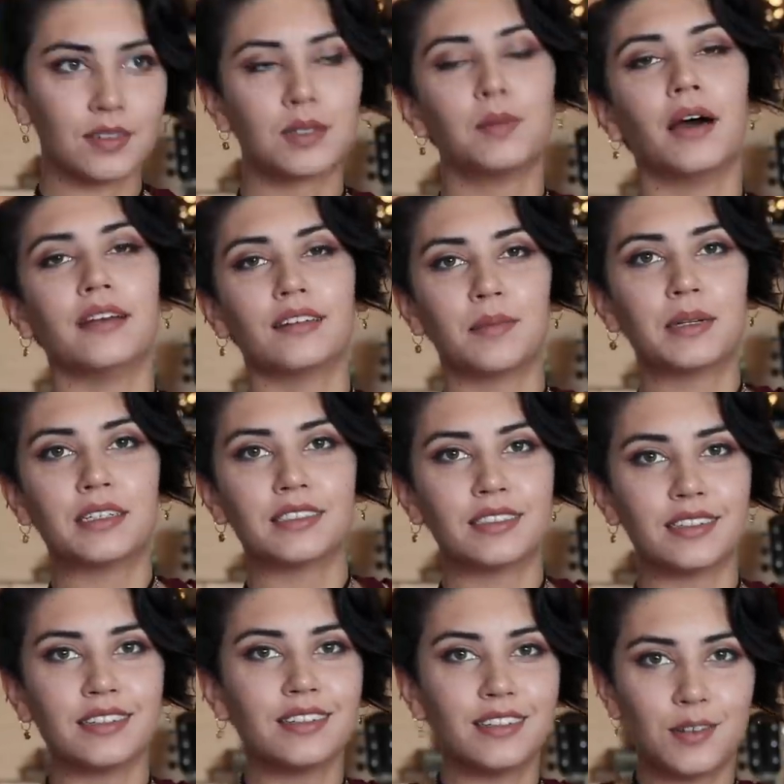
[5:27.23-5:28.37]
Come on, I
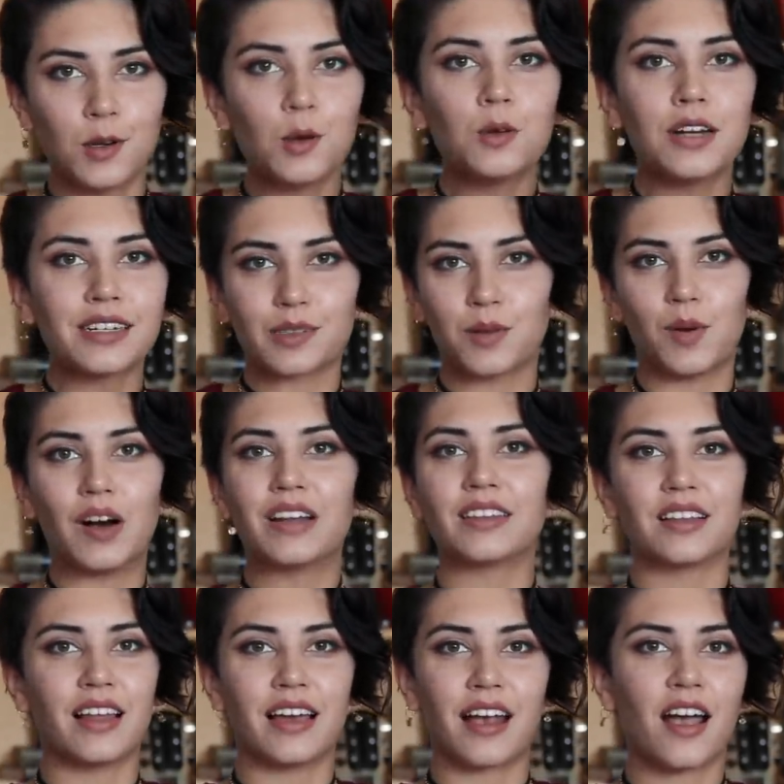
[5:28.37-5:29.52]
mean, who doesn't want
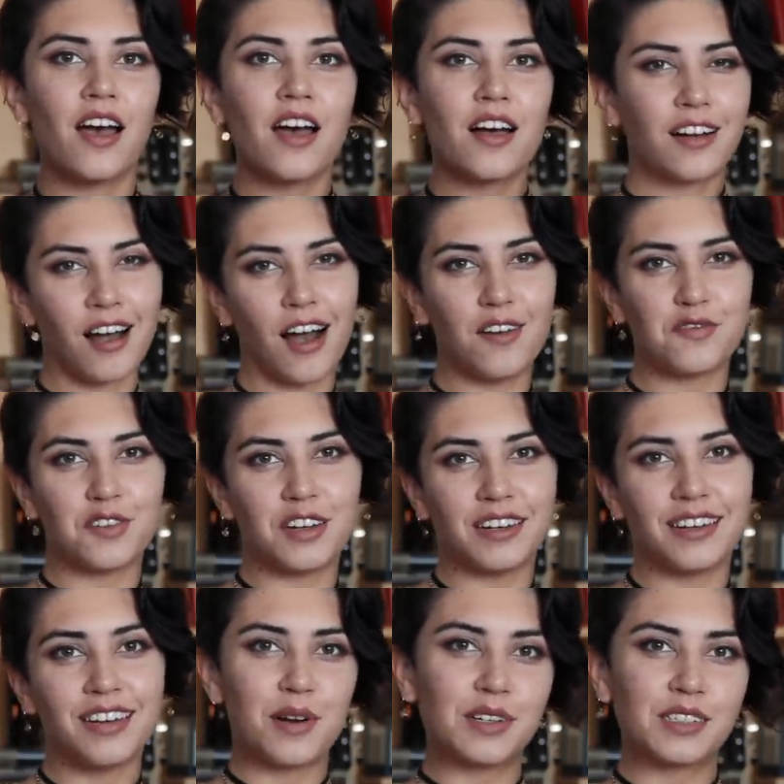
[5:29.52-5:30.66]
the like
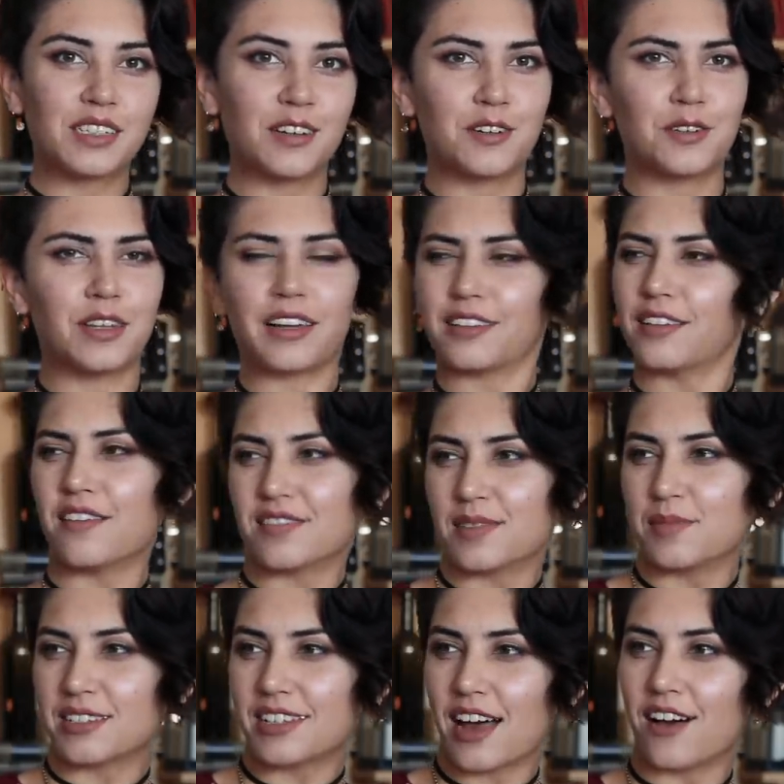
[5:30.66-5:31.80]
confident person who like loves
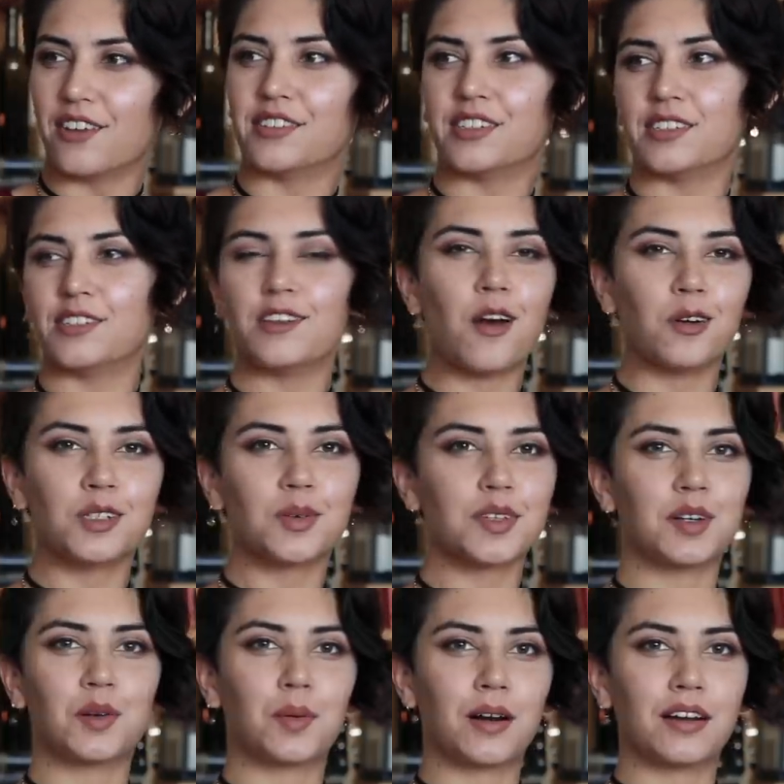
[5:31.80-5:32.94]
themselves and knows what
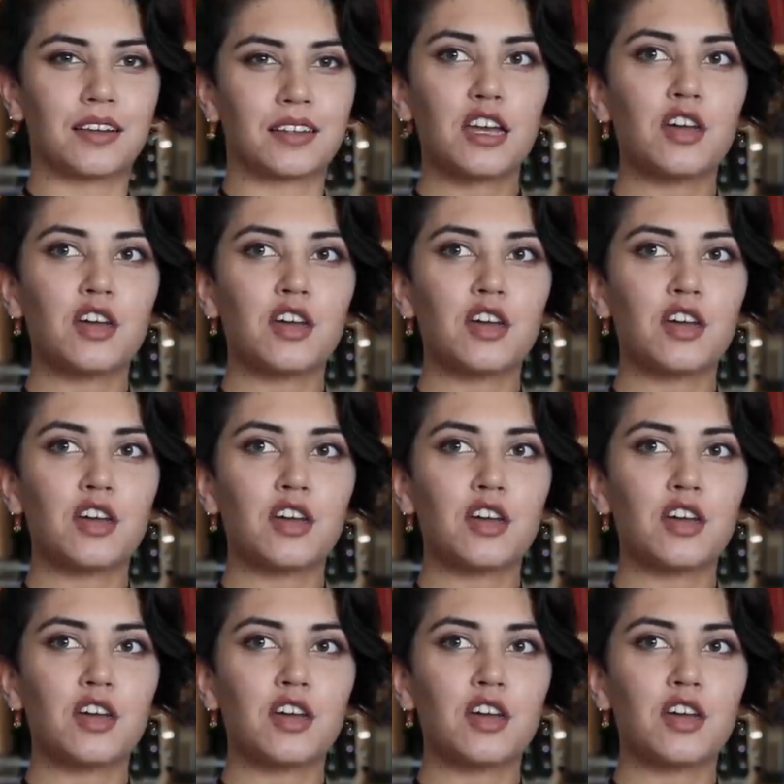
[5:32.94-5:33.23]
they're worth?